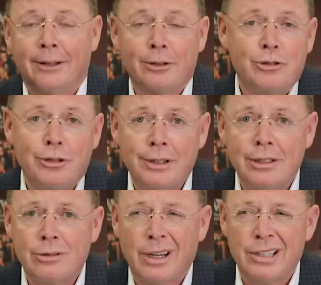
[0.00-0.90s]
Those jury
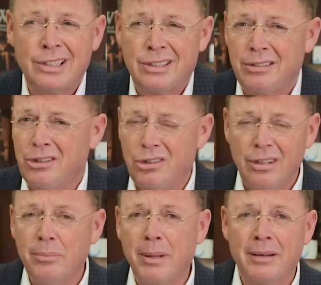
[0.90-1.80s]
instructions
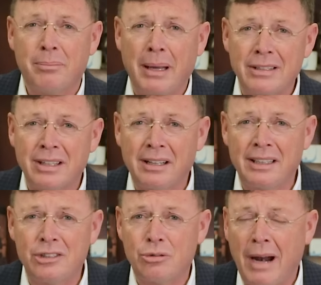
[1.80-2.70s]
should have been
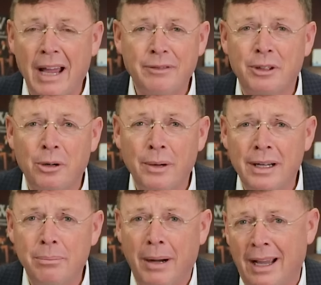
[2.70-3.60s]
basically drafted
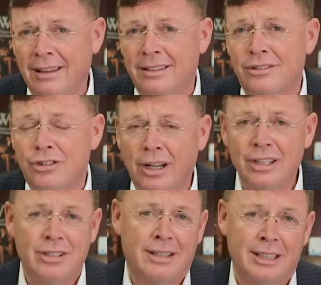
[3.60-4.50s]
already by the
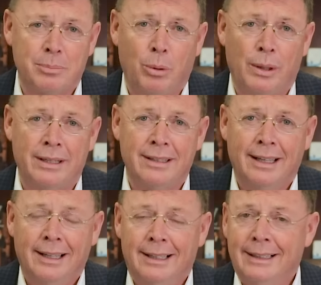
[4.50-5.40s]
judge at this point.
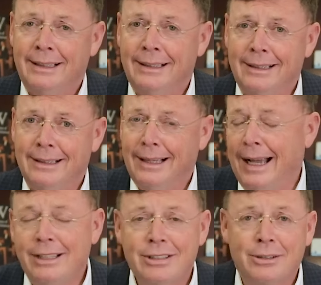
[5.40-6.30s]

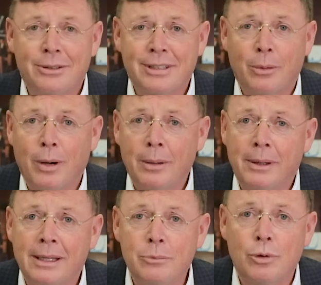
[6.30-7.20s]
I just don't understand why
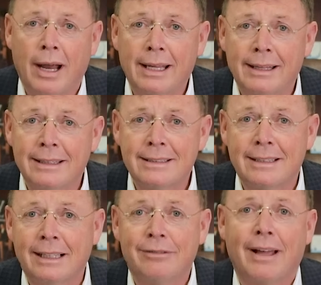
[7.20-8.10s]
we keep dragging this
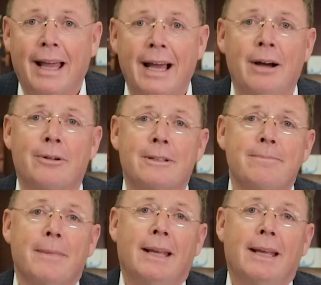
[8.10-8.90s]
stuff out.